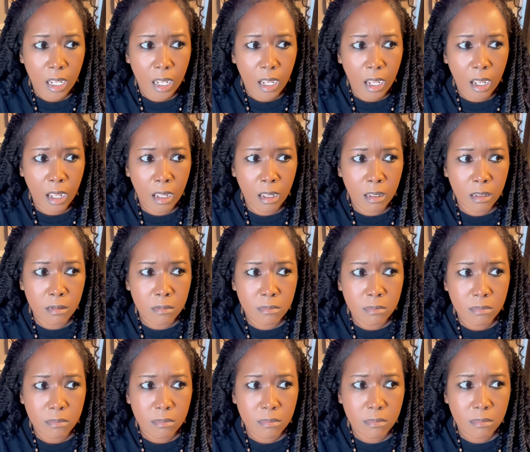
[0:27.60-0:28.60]

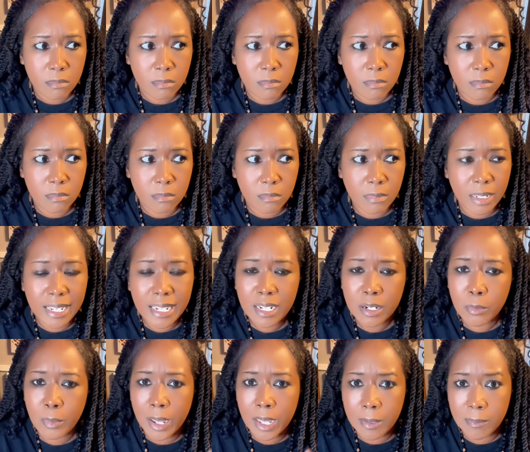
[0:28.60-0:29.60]
But
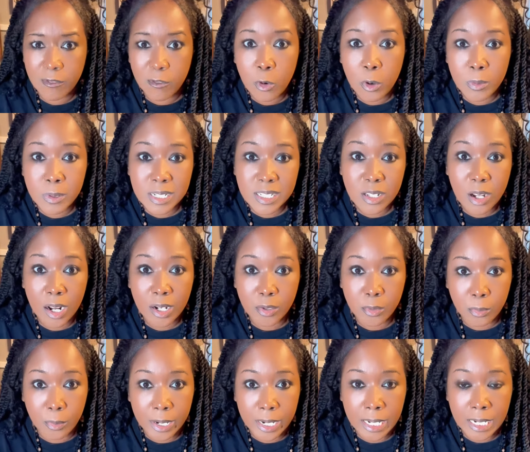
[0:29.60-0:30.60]
anyway, before we start the
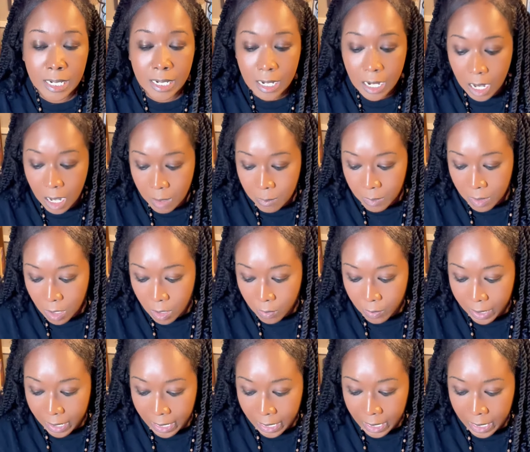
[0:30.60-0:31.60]
reading, I'm gonna go
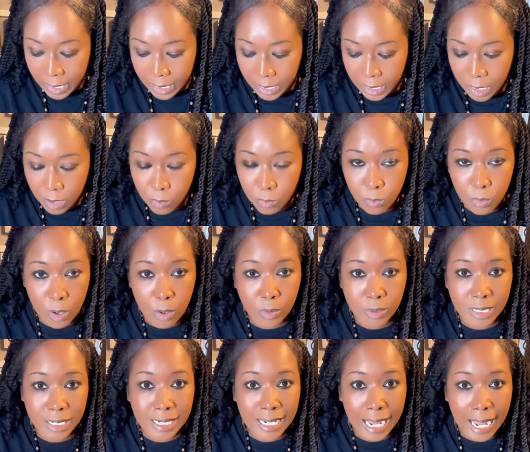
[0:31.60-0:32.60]
ahead and roll
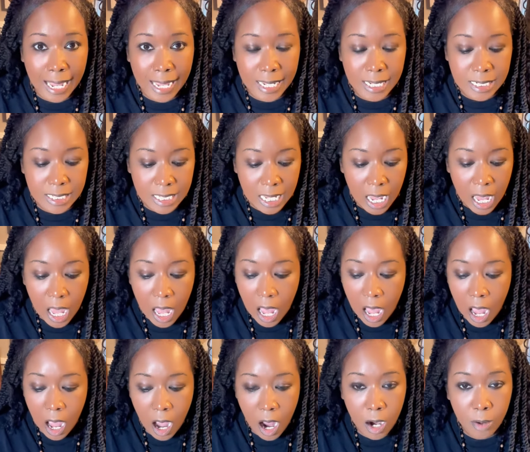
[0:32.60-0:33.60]
the dice.
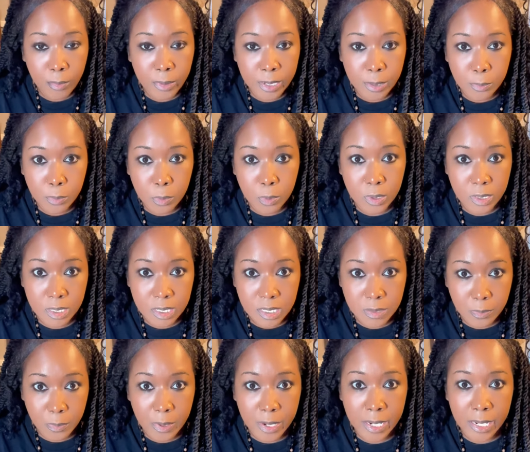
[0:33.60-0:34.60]
I already pulled a
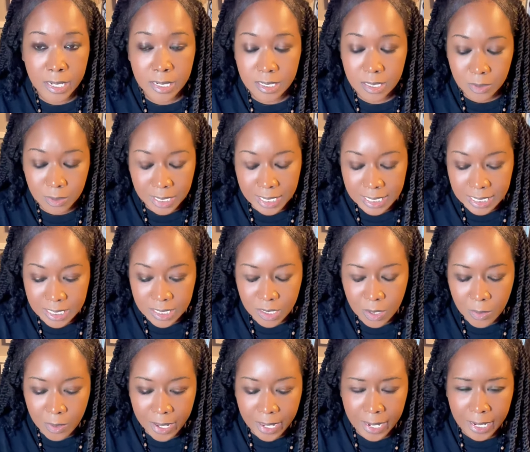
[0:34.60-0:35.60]
spread, so let us
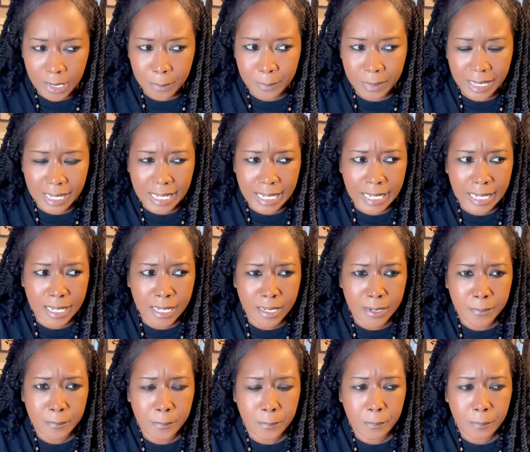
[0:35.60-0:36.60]
go ahead and begin.